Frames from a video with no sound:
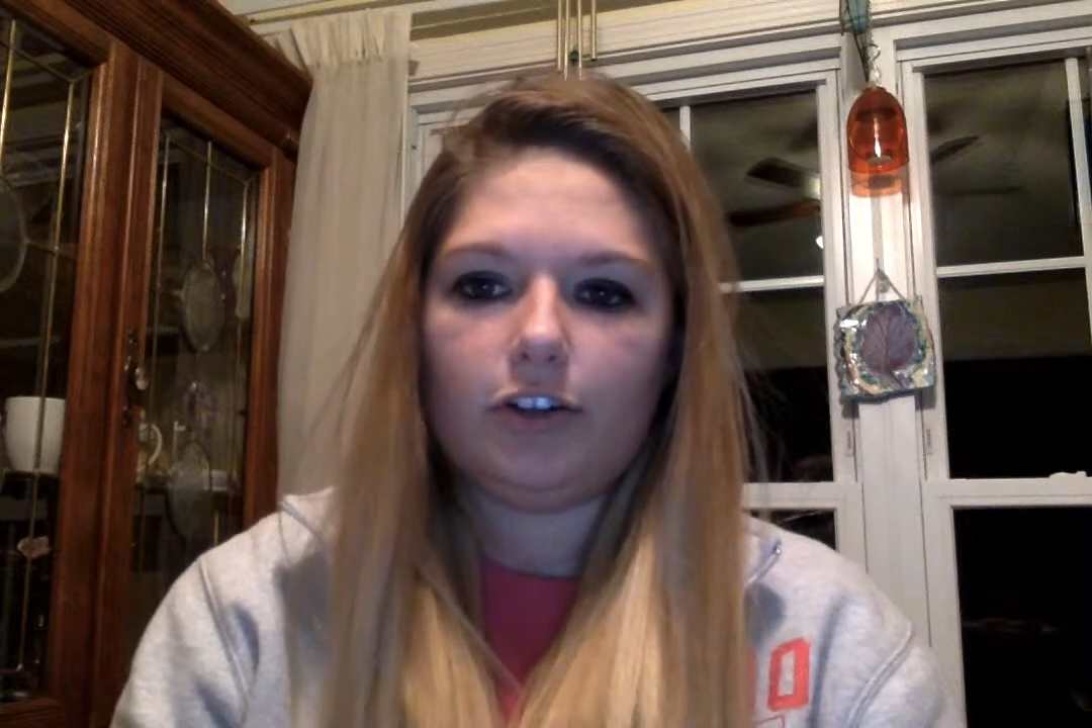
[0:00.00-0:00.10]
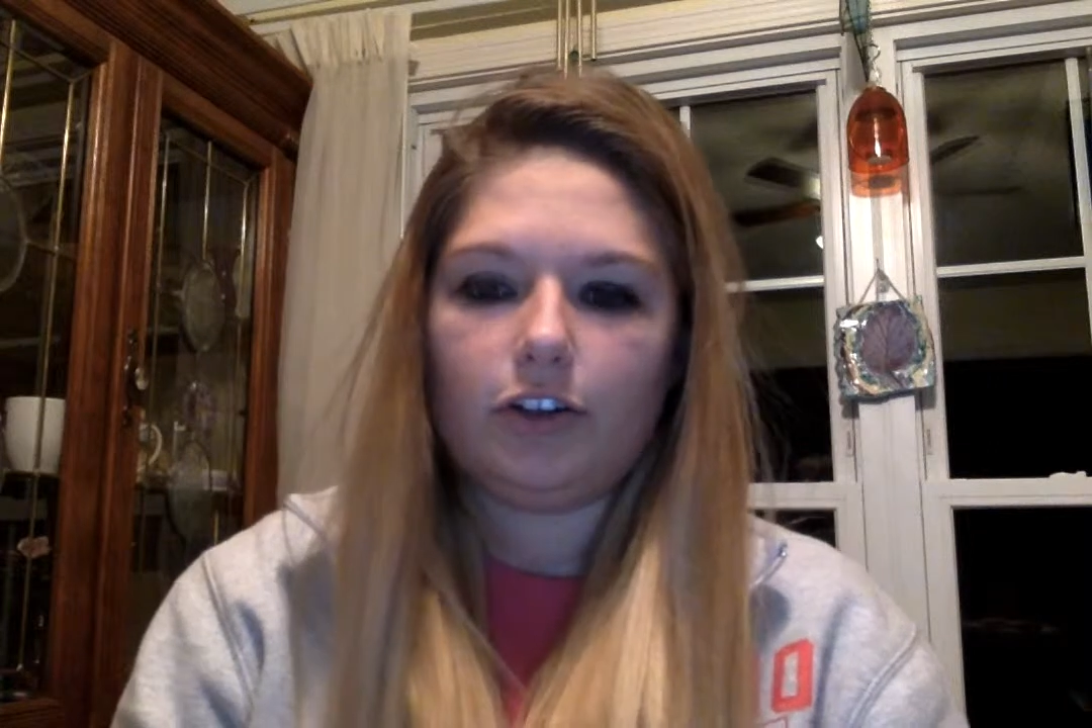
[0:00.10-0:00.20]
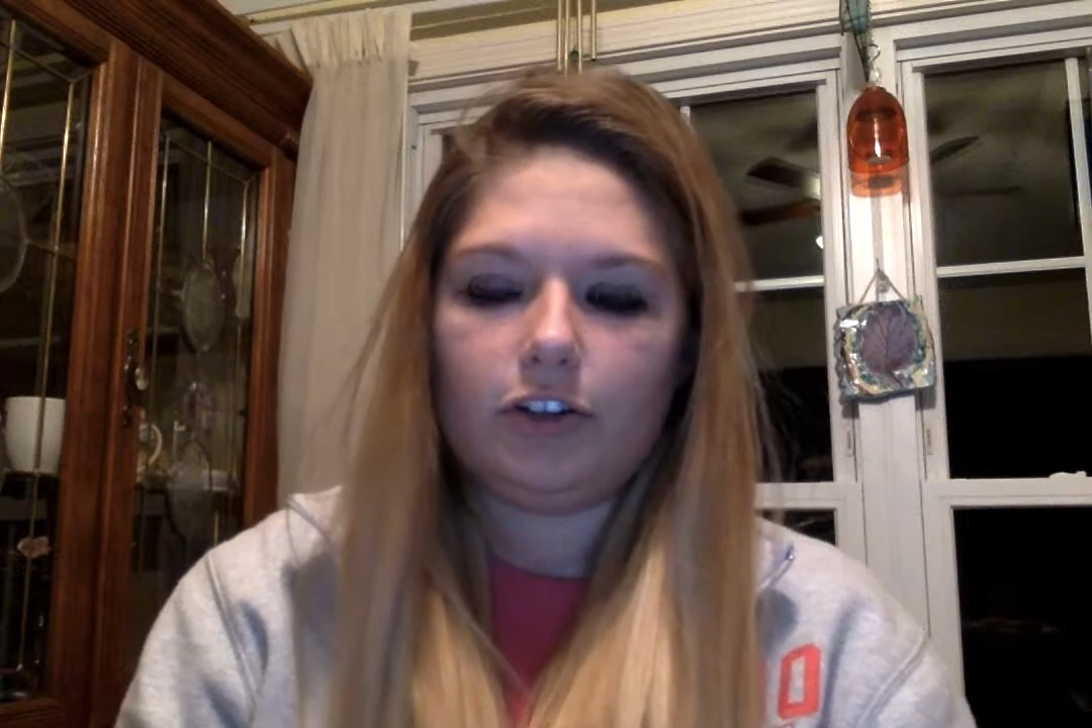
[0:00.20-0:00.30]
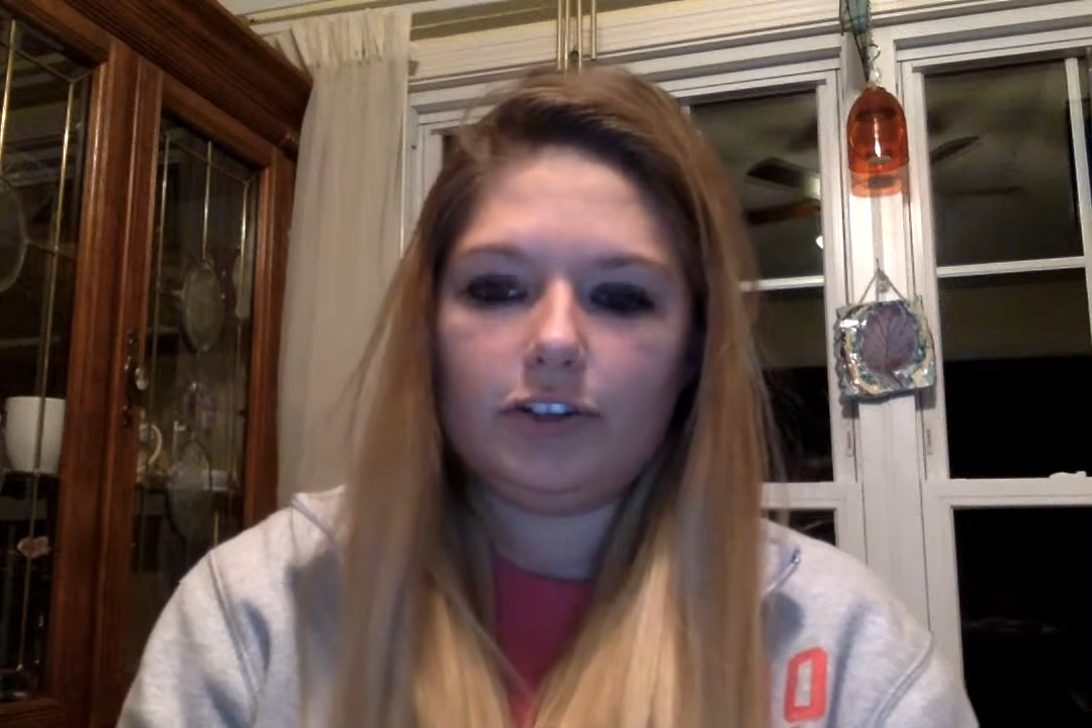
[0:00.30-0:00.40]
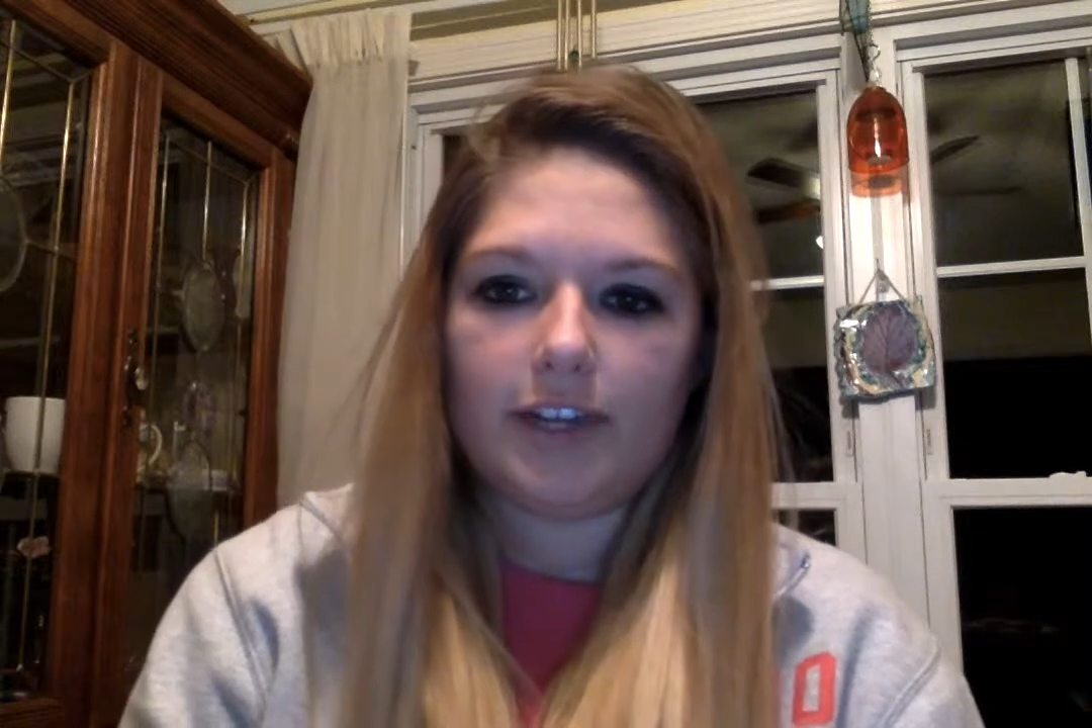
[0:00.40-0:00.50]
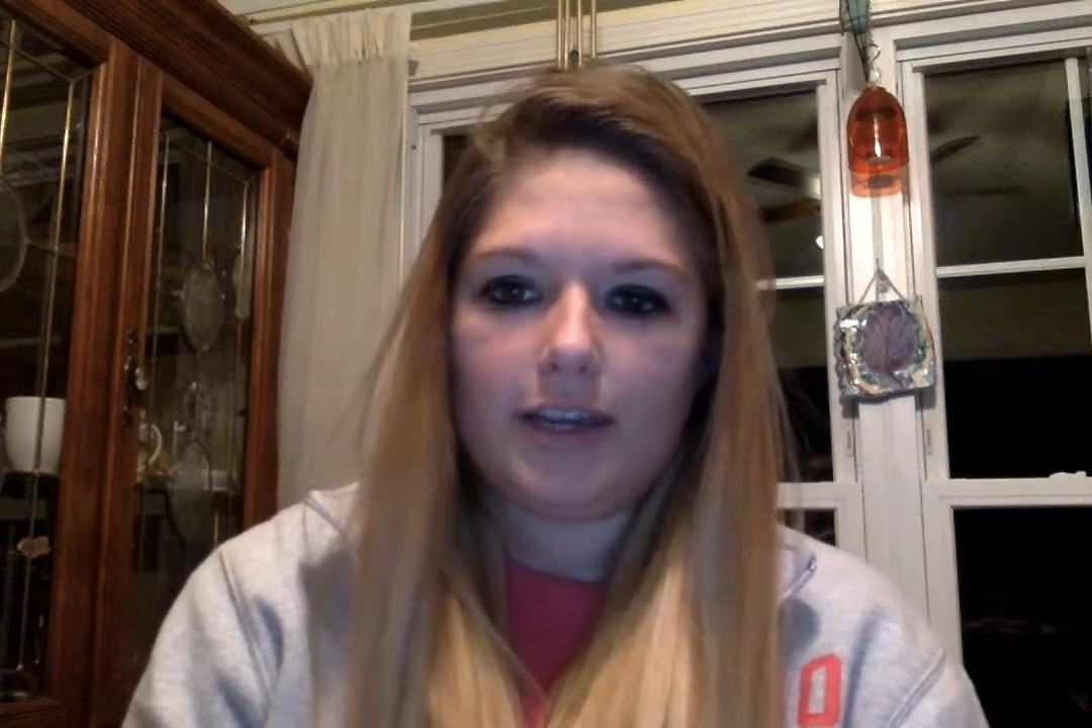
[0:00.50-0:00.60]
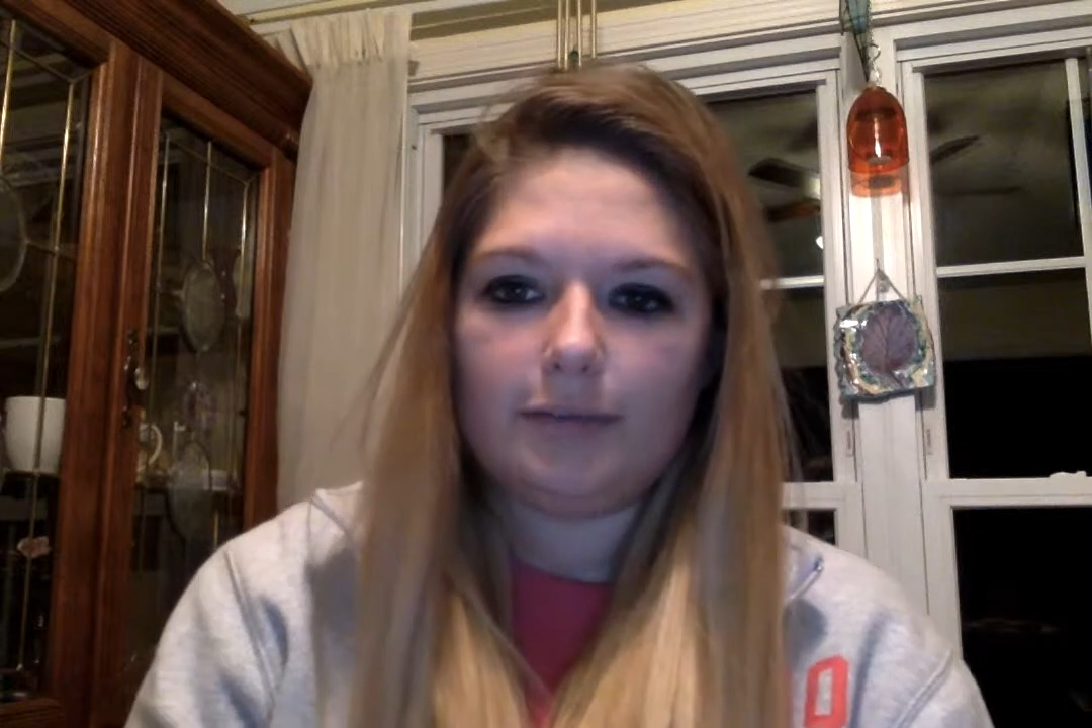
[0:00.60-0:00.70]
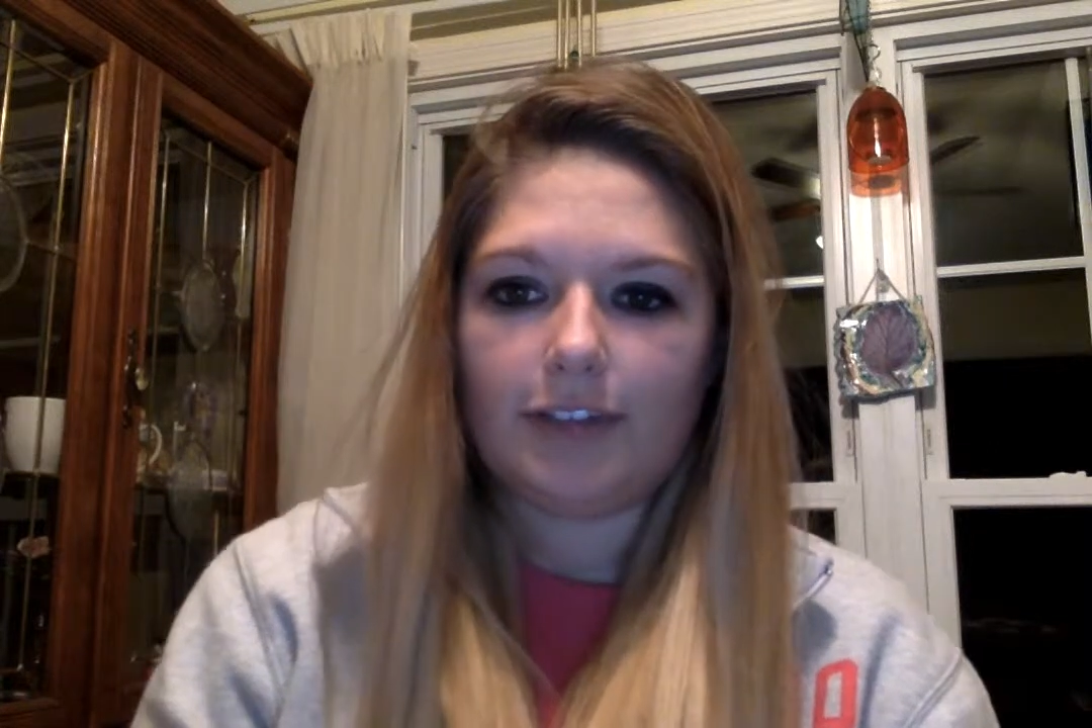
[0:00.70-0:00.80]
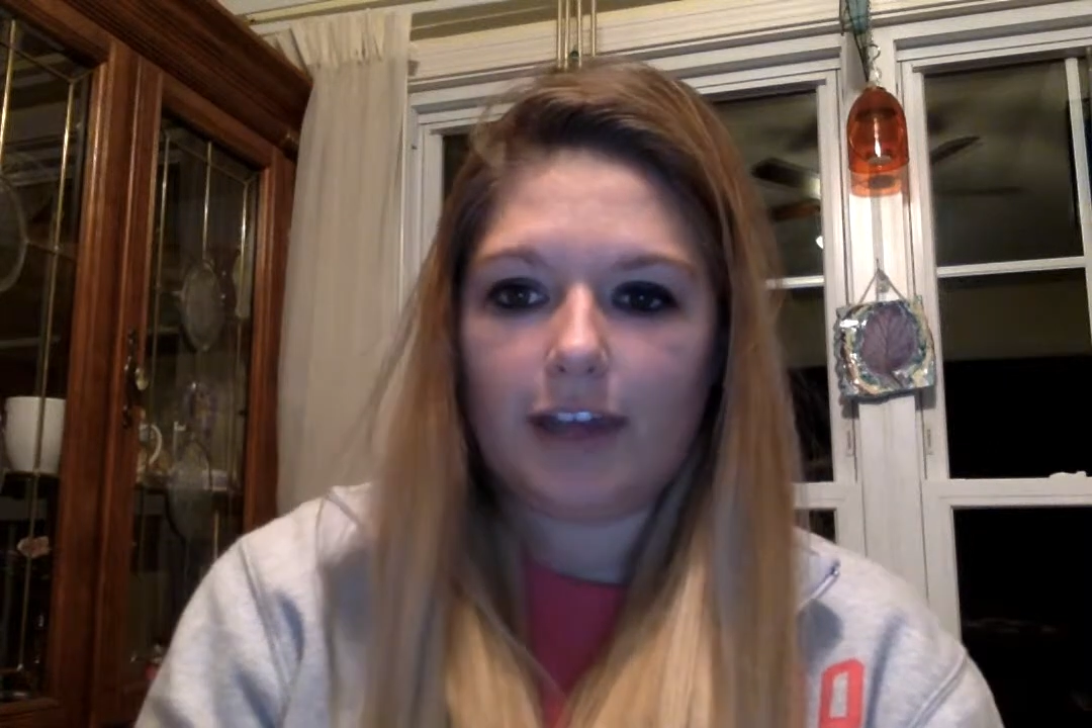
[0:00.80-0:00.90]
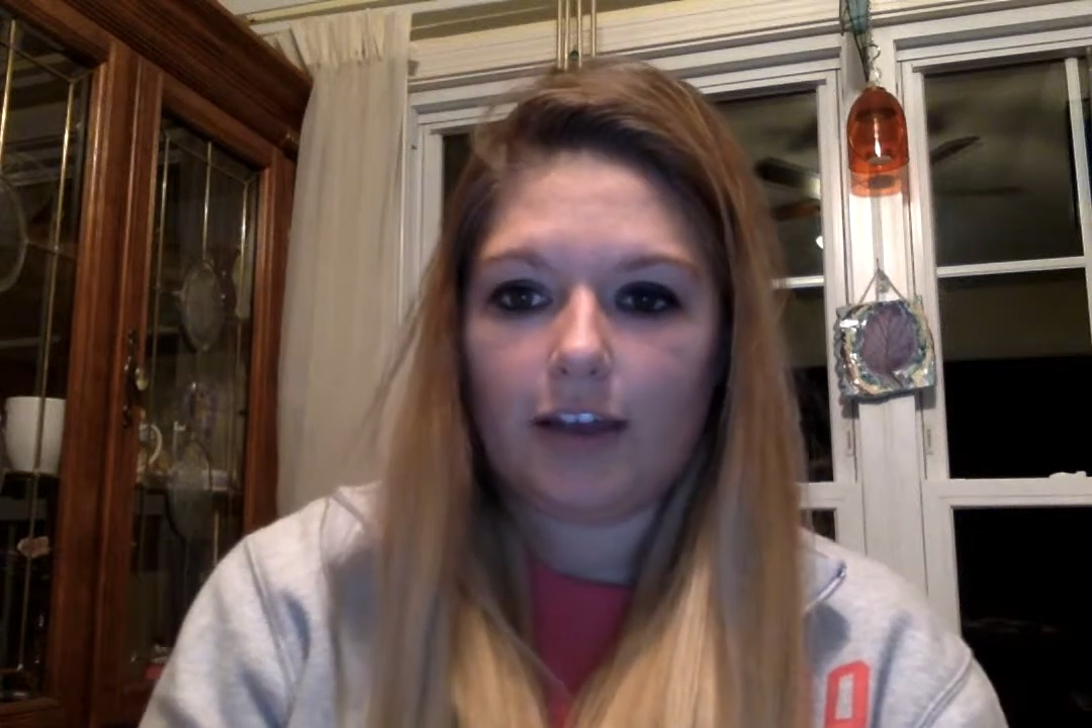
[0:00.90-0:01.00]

Cerner's names